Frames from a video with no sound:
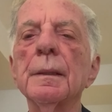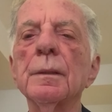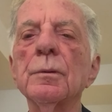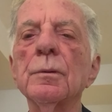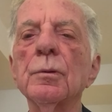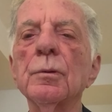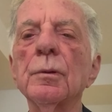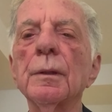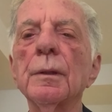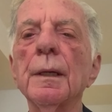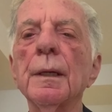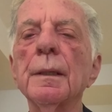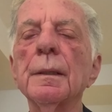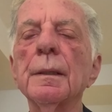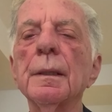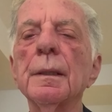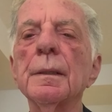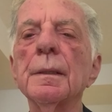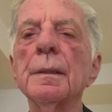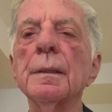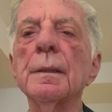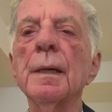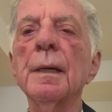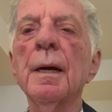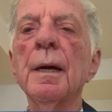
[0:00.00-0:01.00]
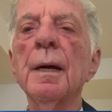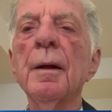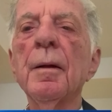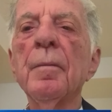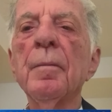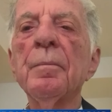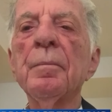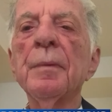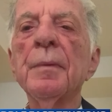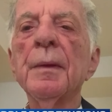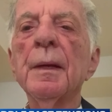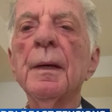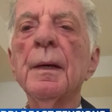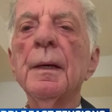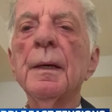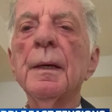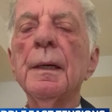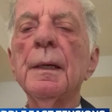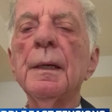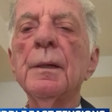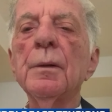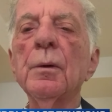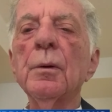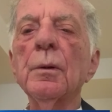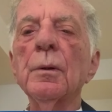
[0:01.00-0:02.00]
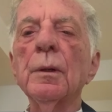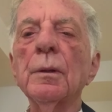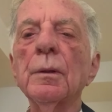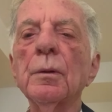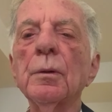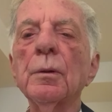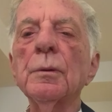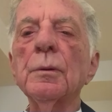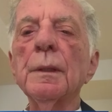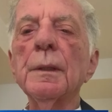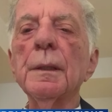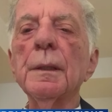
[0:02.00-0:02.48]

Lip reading: the Jordanians, in order to